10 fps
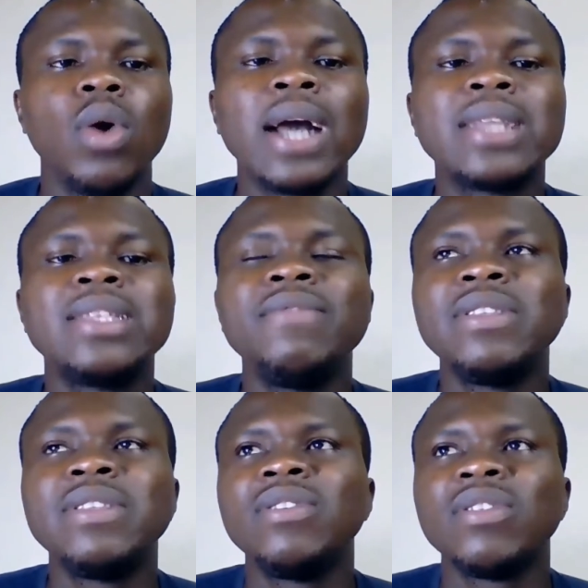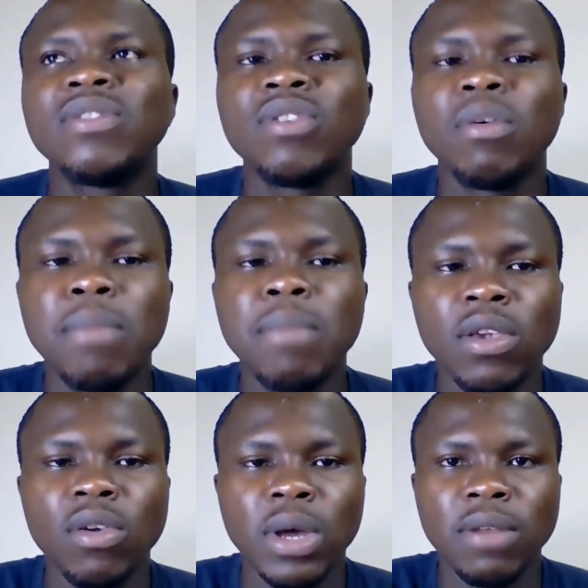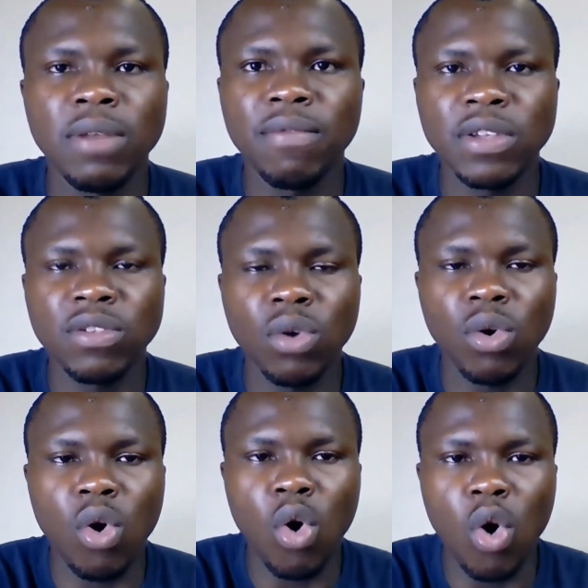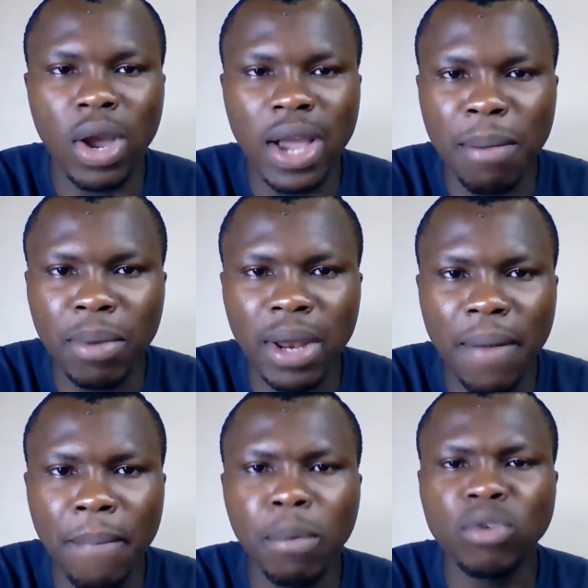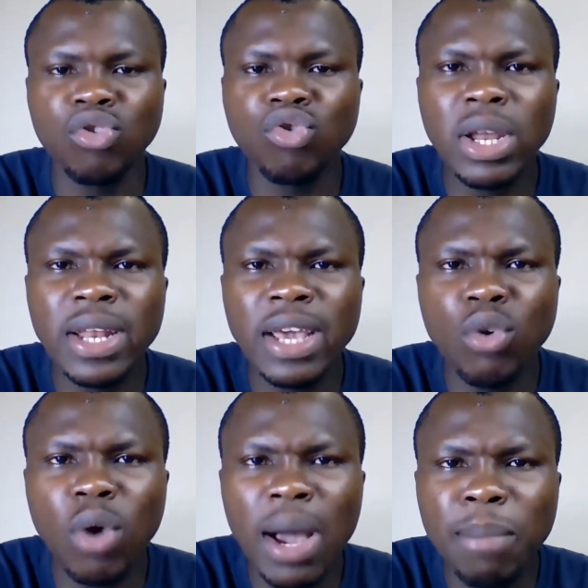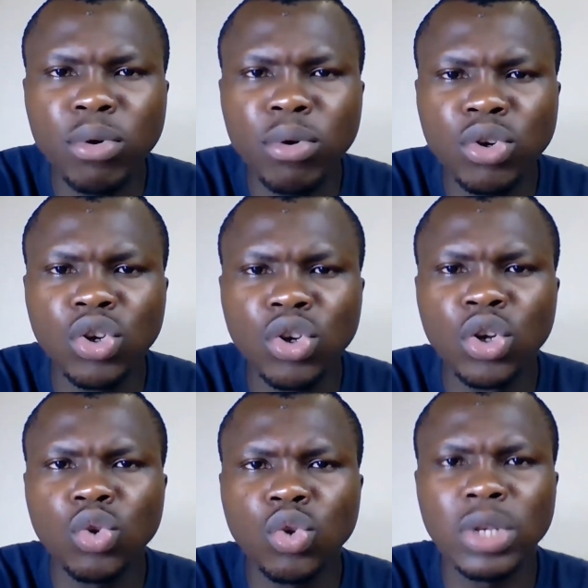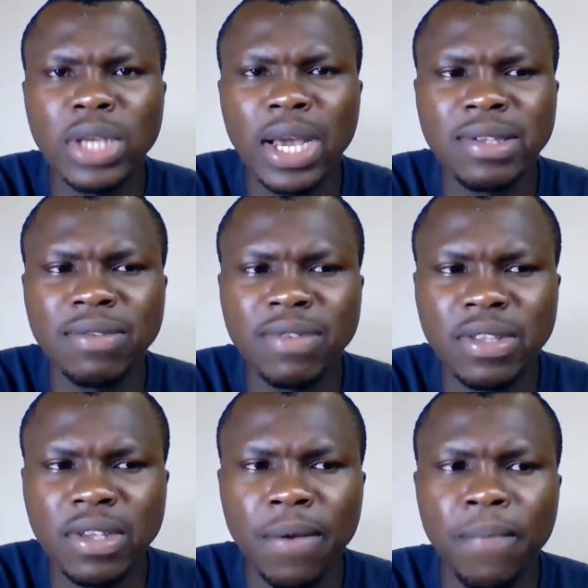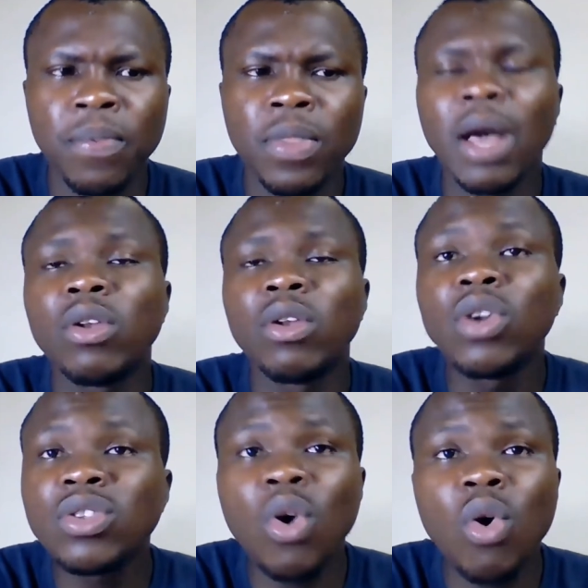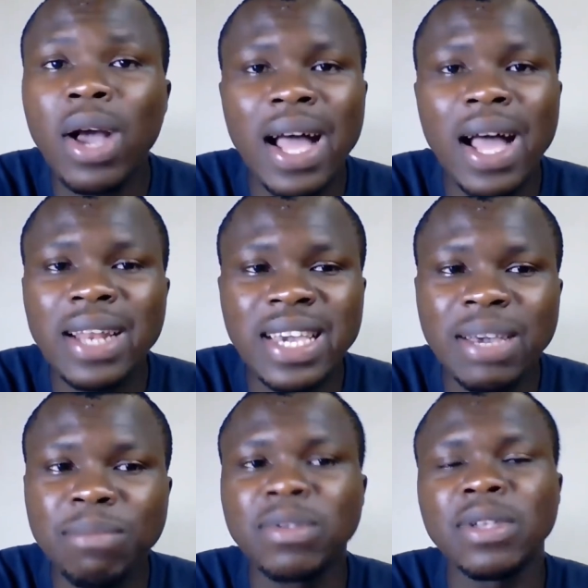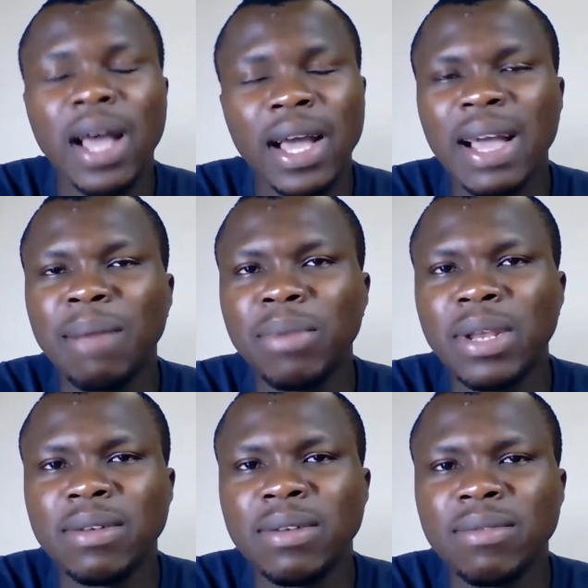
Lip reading: activity does not make you an investor or gambler, but rather your approach to the activity. Now, not all card games are gambling,